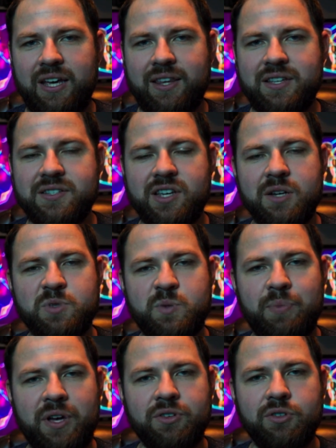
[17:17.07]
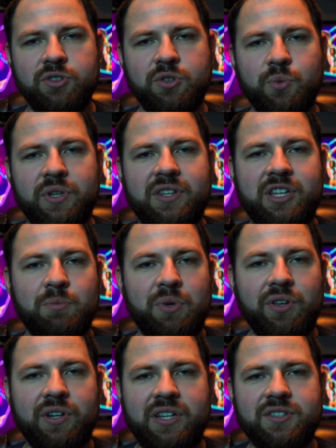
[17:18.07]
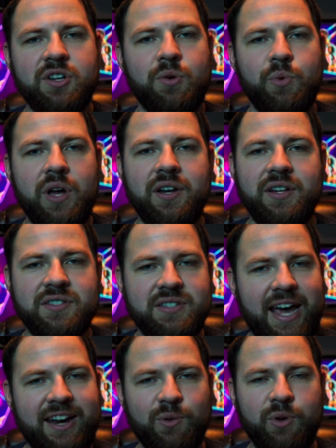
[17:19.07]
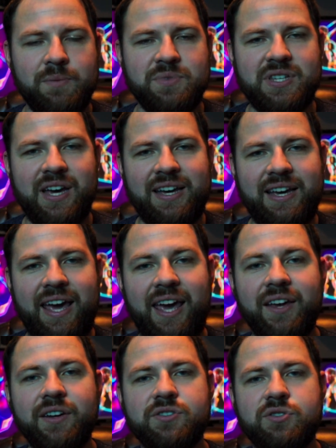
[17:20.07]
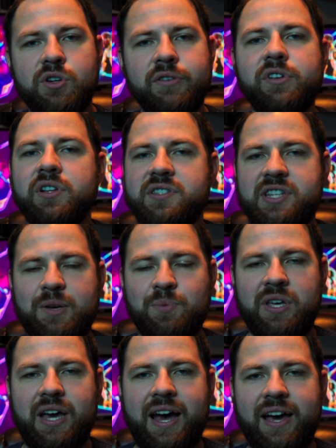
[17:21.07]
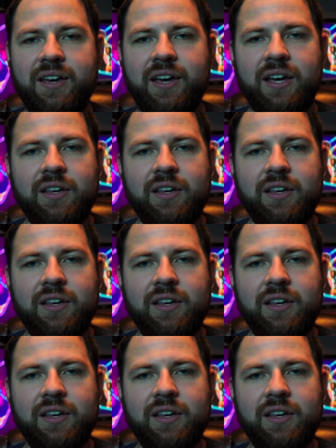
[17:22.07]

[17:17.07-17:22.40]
This comes bundled with the ability to run a static website and a serverless API